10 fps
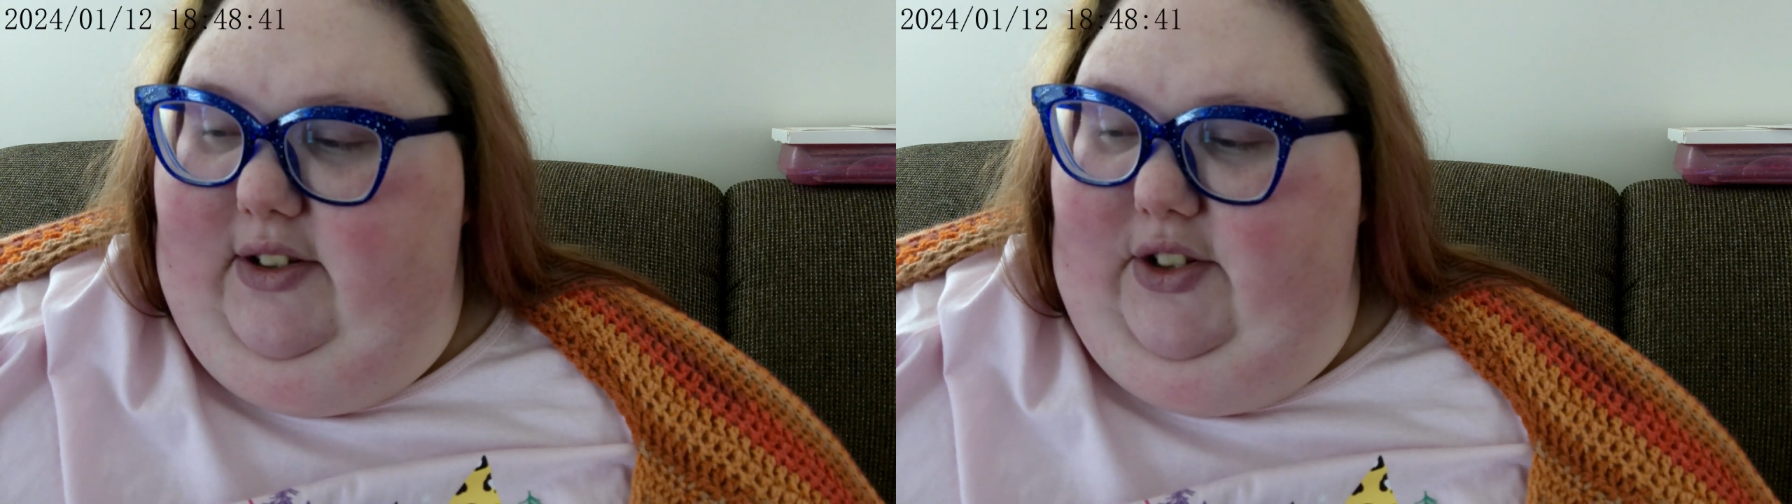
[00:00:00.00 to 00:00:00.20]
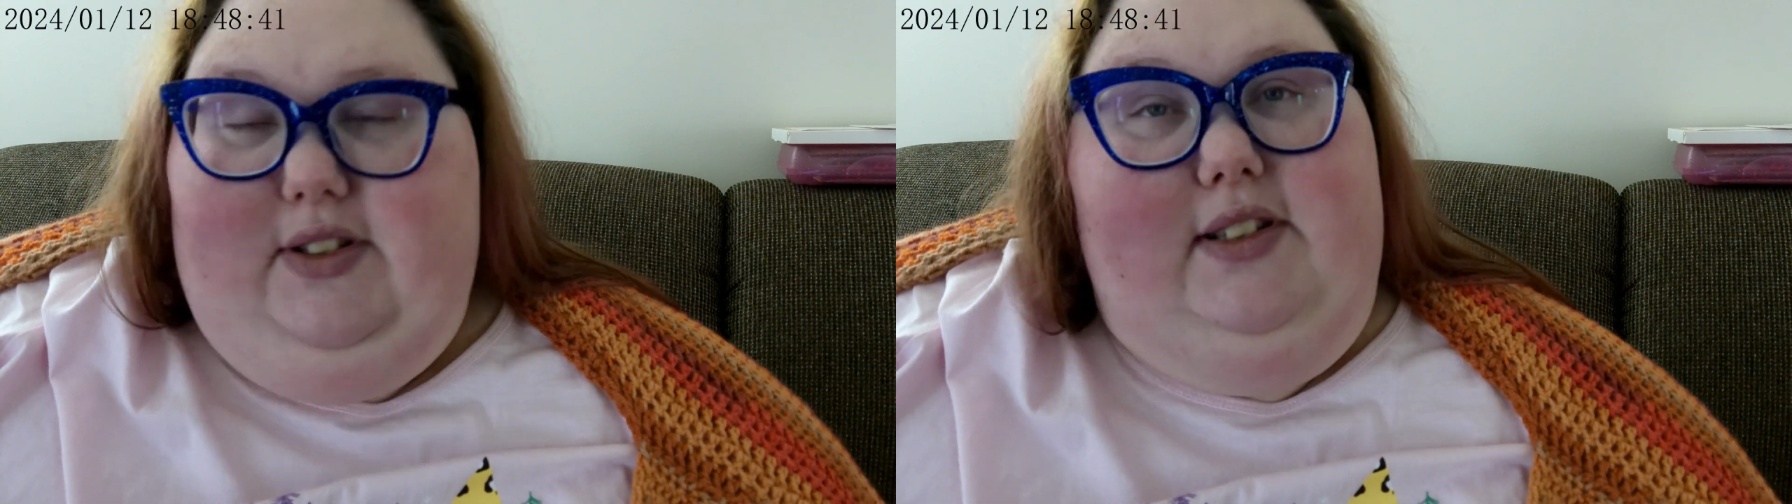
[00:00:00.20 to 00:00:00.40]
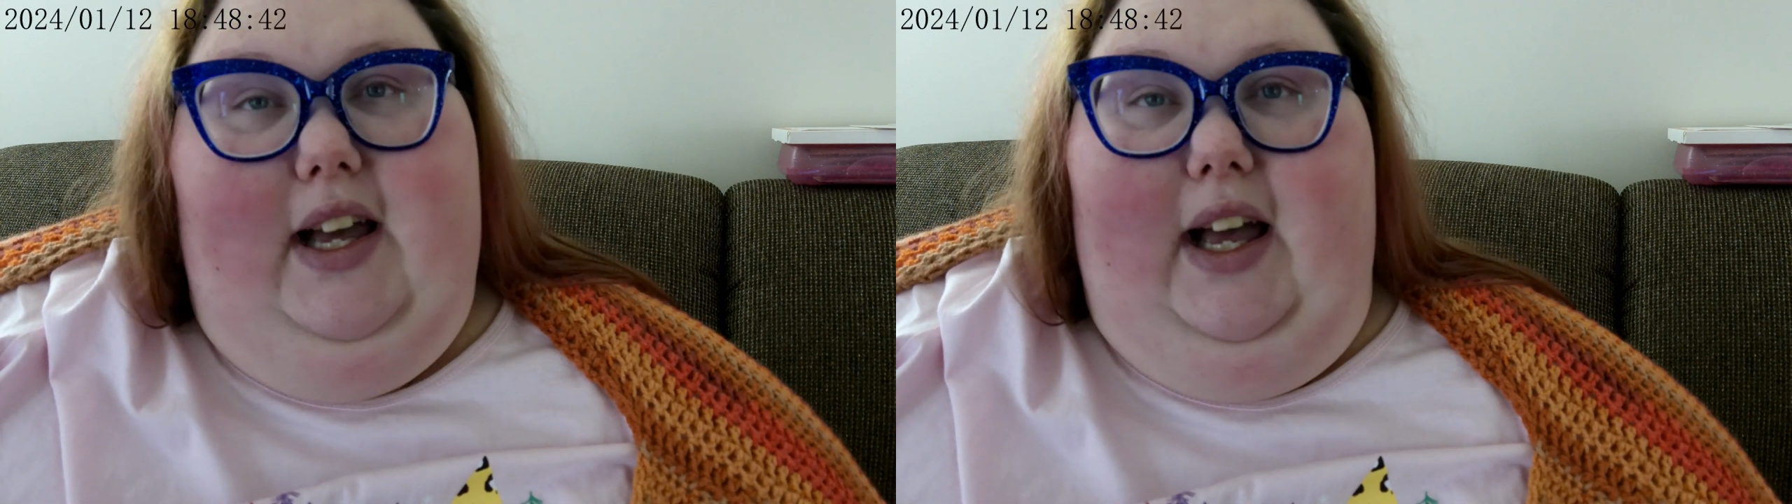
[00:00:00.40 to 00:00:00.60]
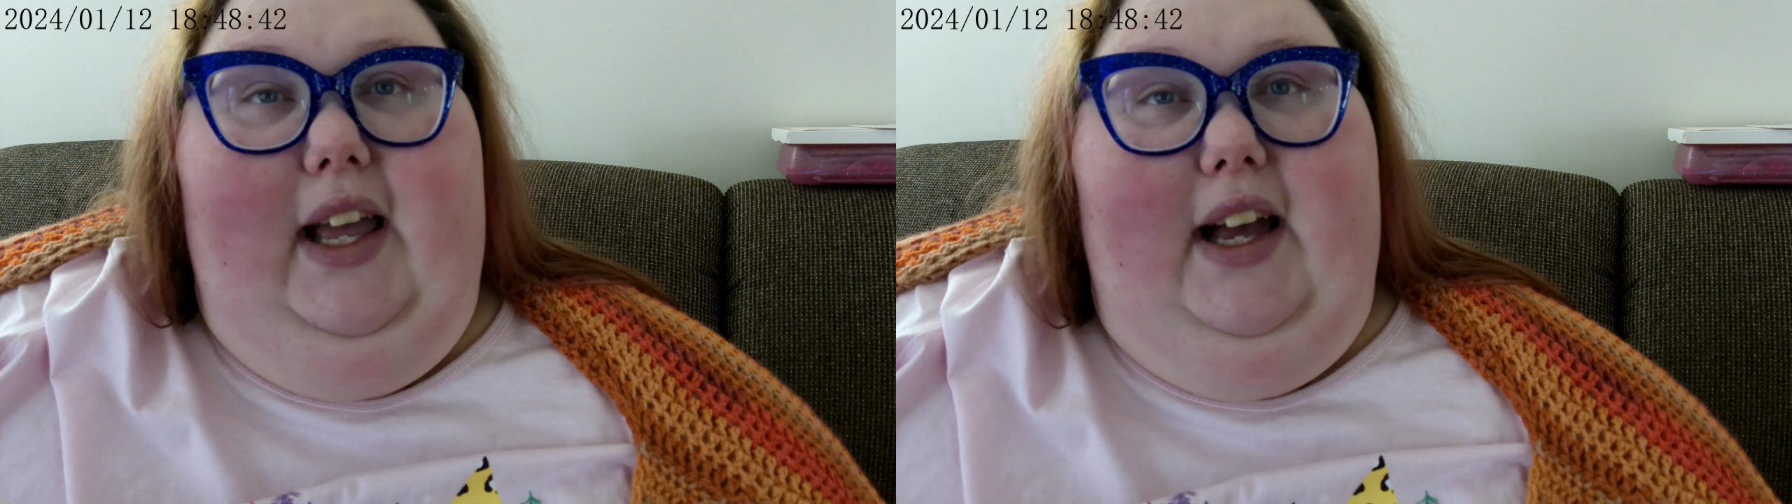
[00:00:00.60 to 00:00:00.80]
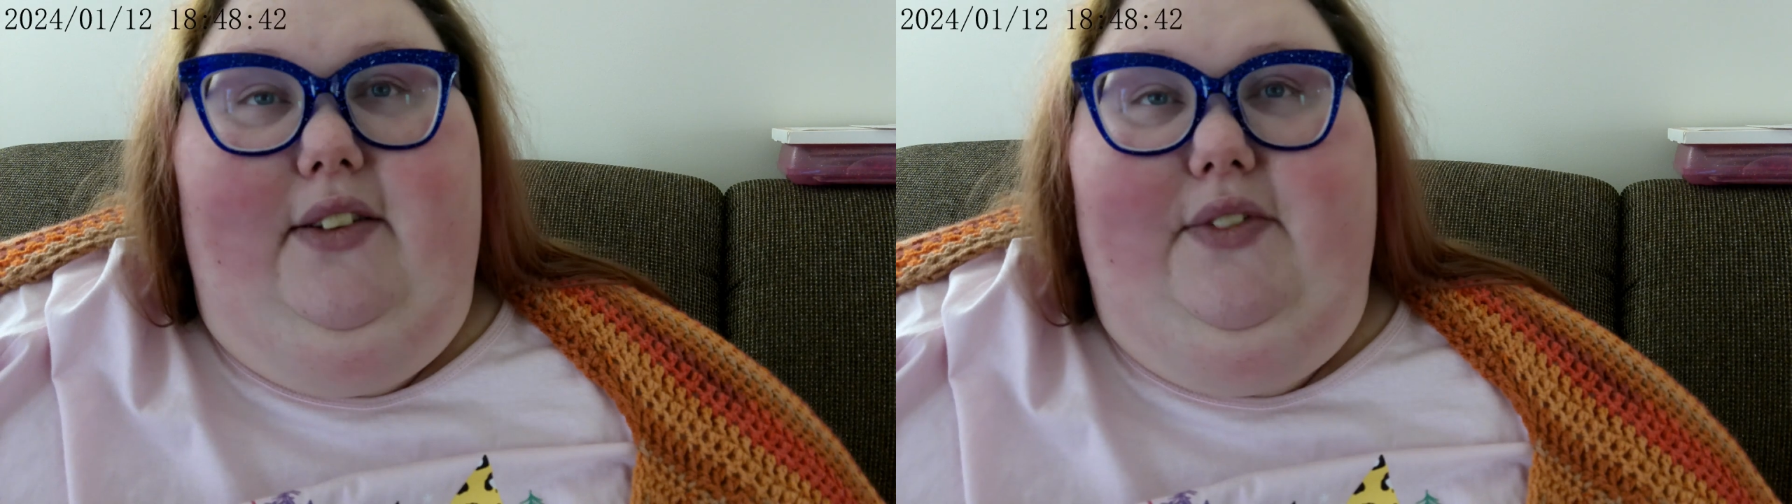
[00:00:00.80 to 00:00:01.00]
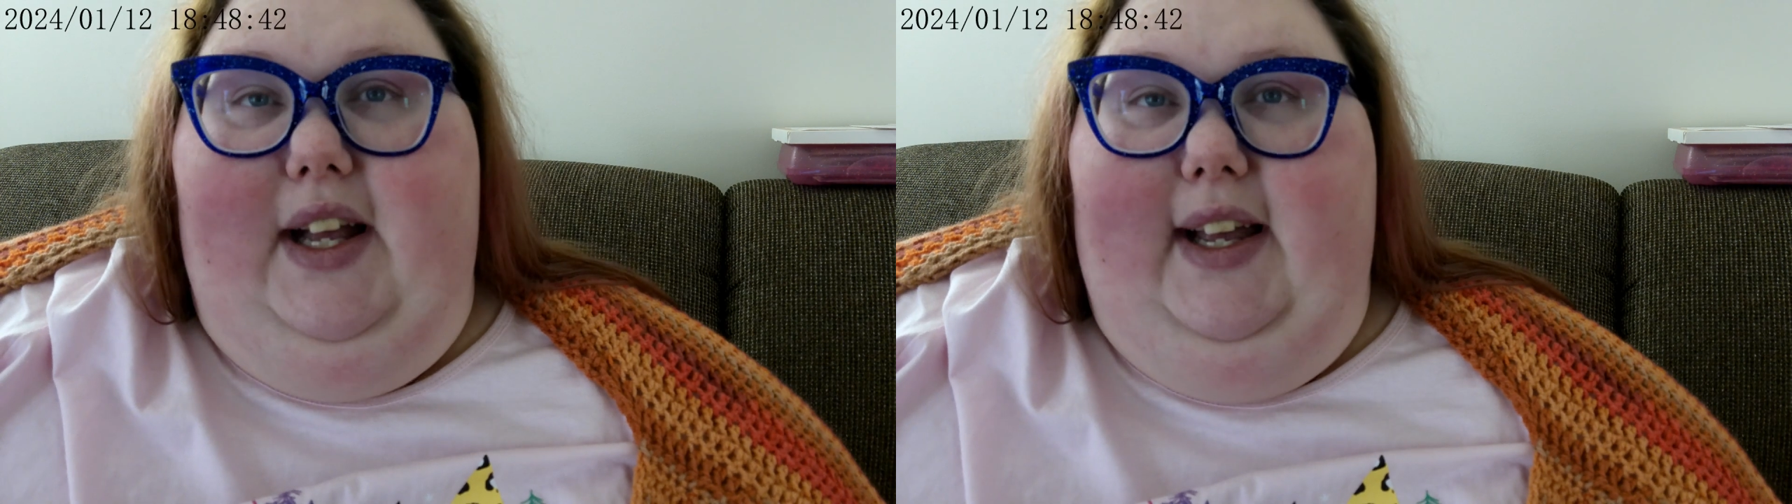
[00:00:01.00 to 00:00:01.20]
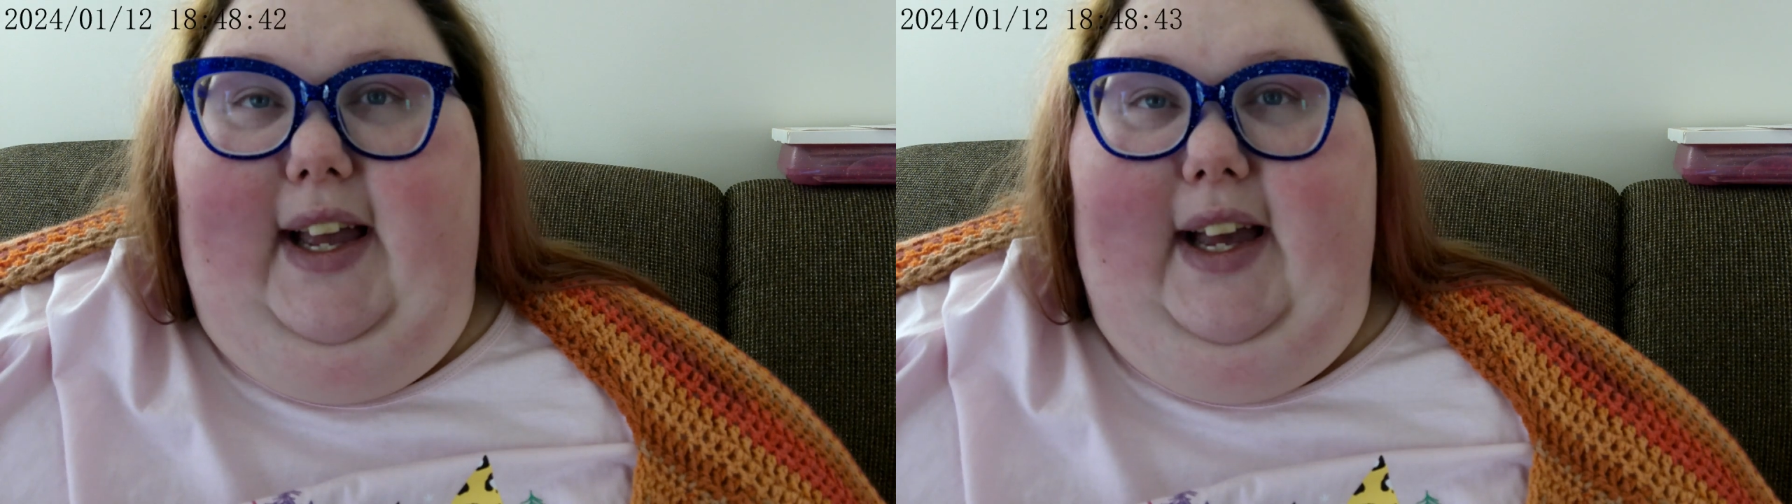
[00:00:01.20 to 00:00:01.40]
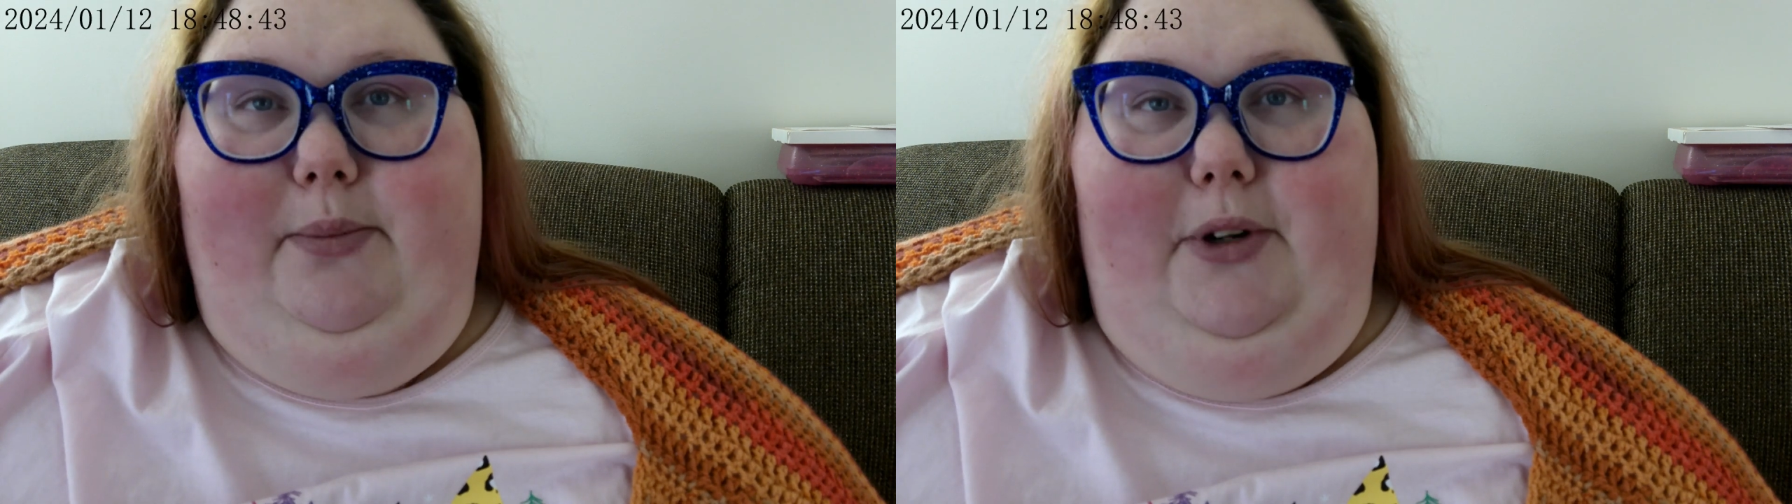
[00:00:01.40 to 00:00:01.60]
just I have that
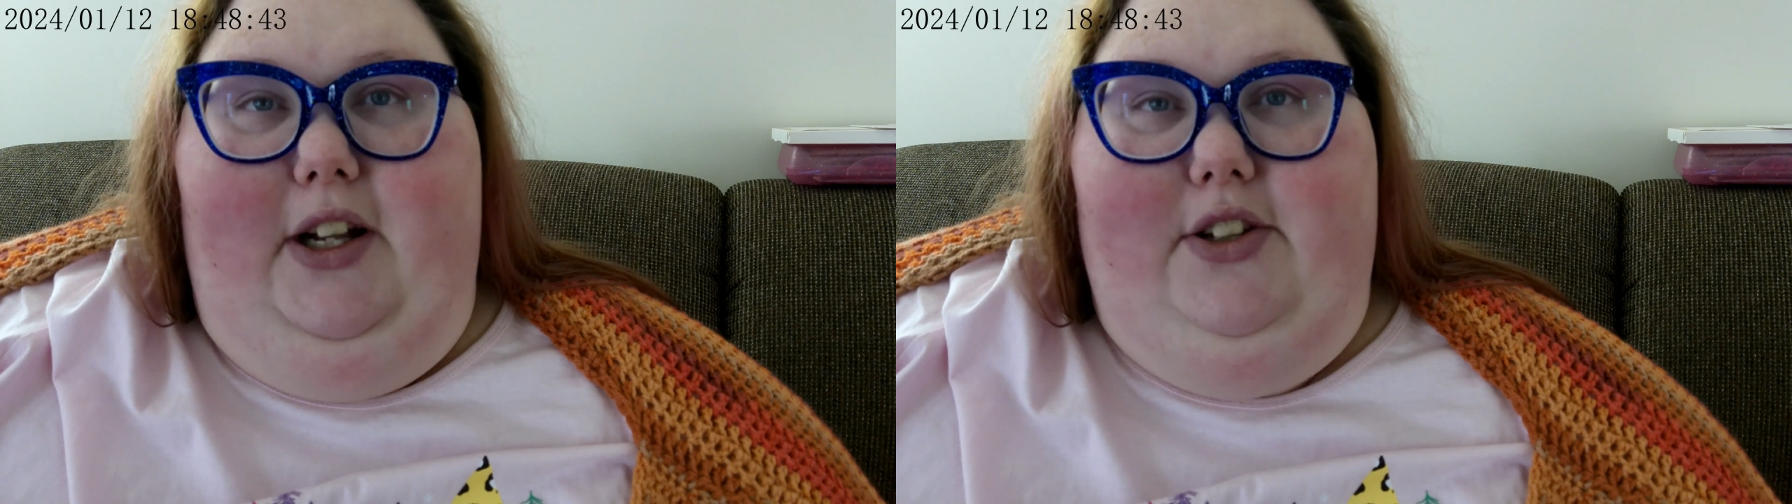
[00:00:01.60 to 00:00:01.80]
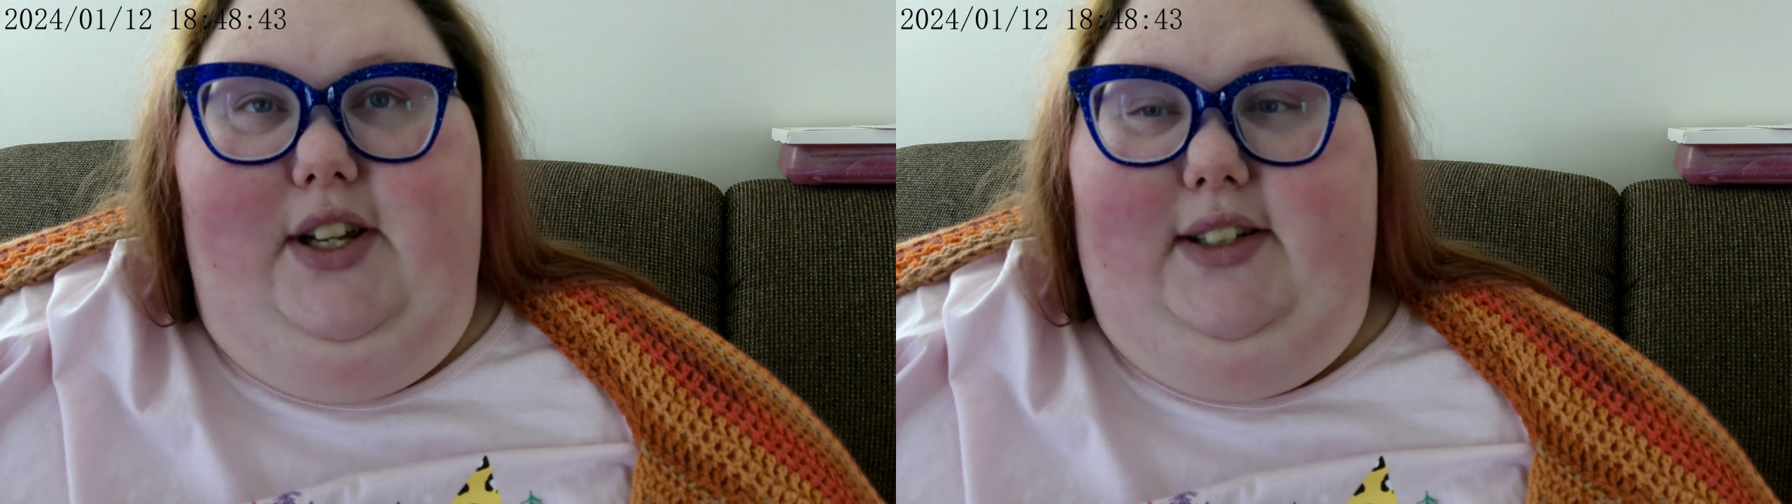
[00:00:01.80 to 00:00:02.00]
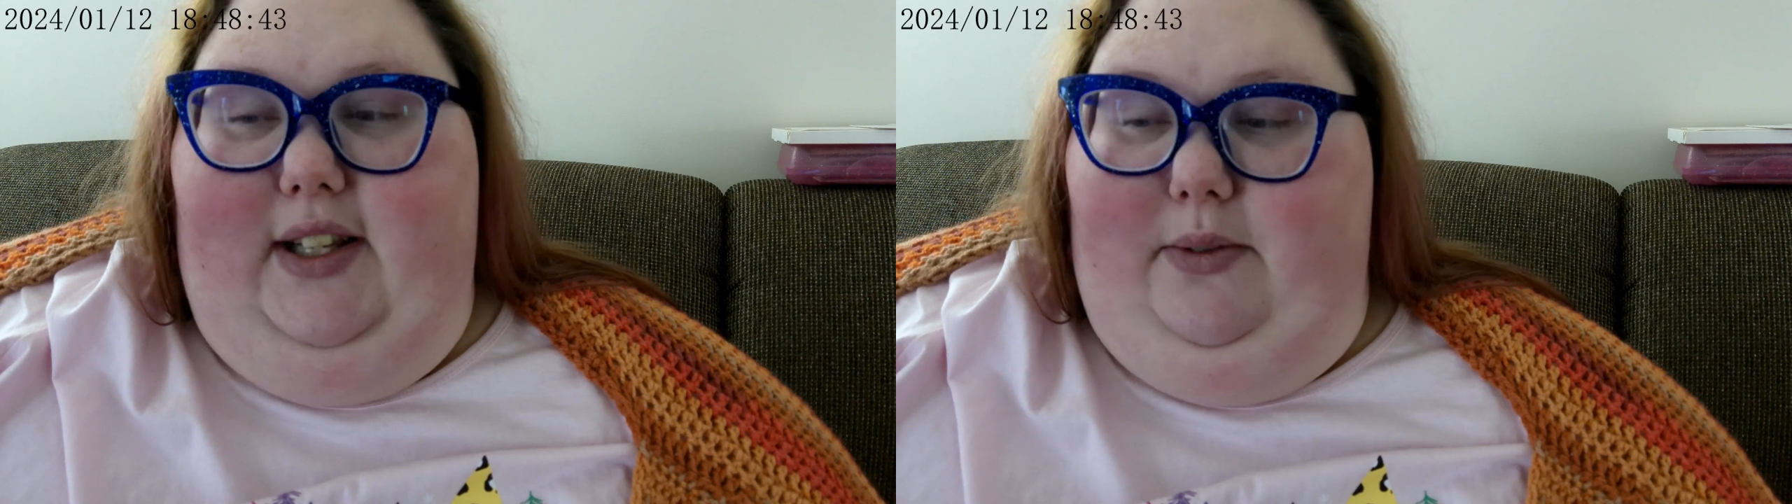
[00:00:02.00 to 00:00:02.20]
hat project.